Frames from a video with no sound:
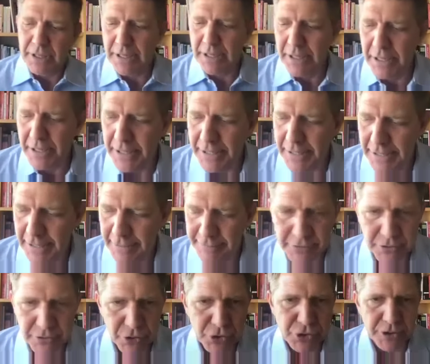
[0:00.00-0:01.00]
uh, an
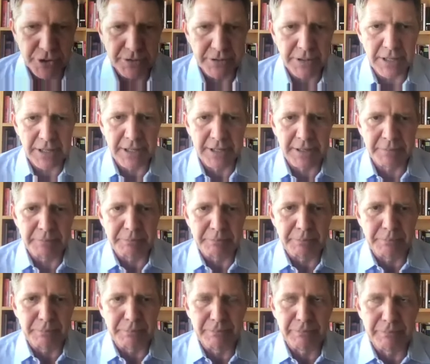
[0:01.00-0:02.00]
evolution.
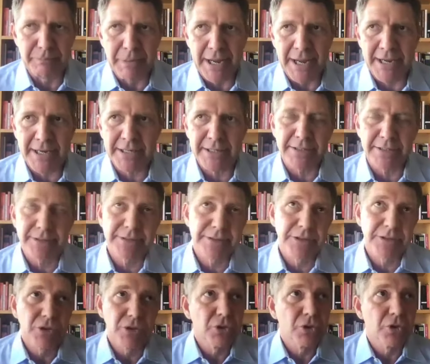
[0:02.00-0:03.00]
Um, back
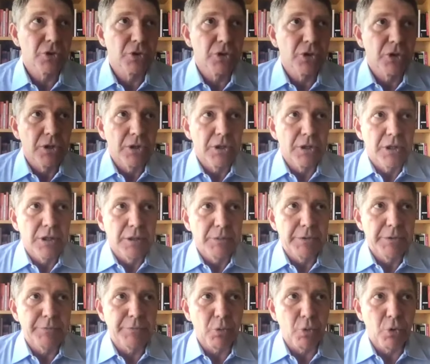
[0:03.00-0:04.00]

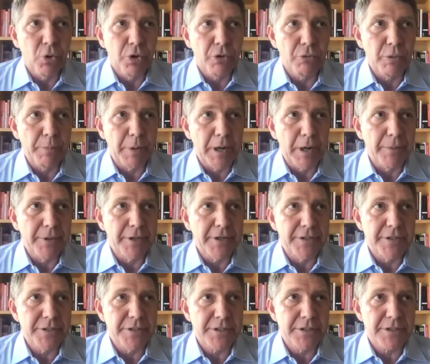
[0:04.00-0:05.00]
before
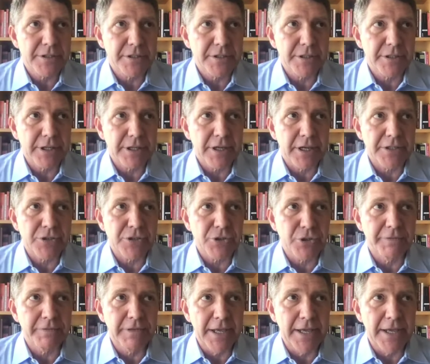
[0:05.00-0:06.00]
Republicans uh,
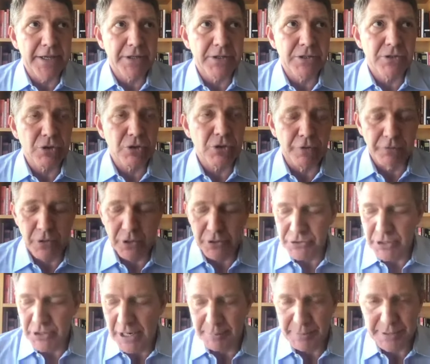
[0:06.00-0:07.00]
sort of gained overall
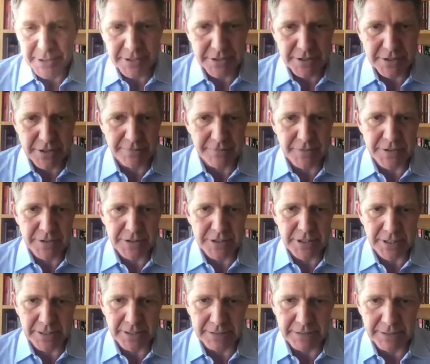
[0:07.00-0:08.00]
dominance of the
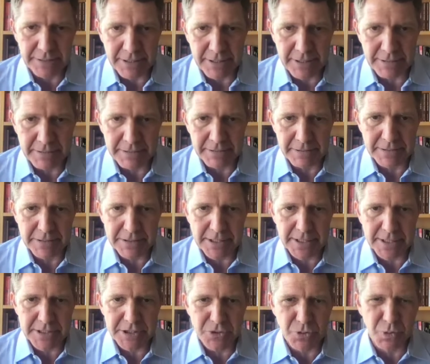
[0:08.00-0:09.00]
state, um,
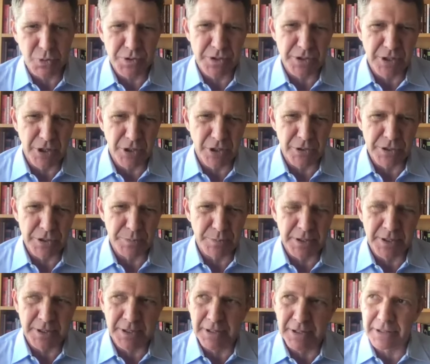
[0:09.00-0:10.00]
Texas was known as
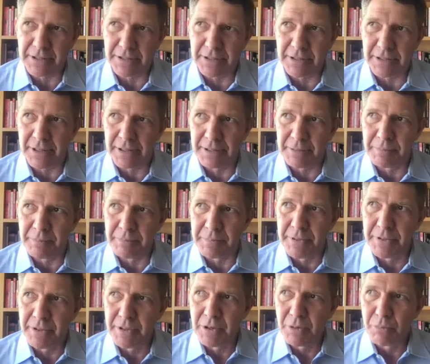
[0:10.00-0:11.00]
being um,
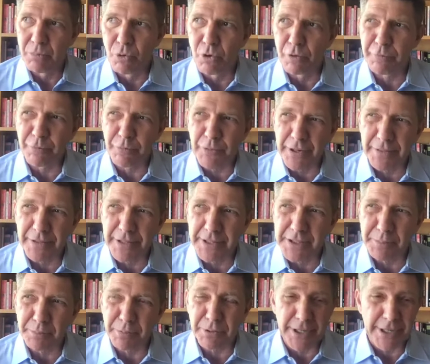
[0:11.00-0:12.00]
more friendly
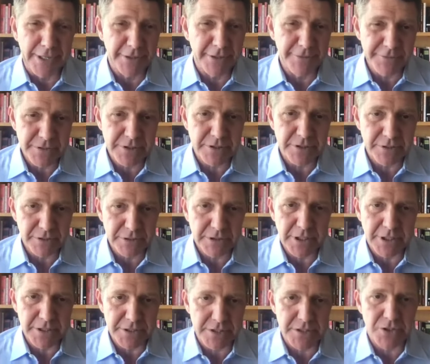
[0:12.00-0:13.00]
to plaintiffs.
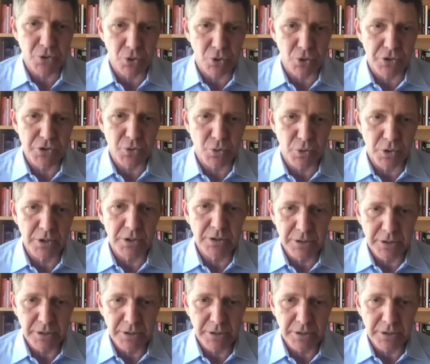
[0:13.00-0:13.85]
Texas courts were,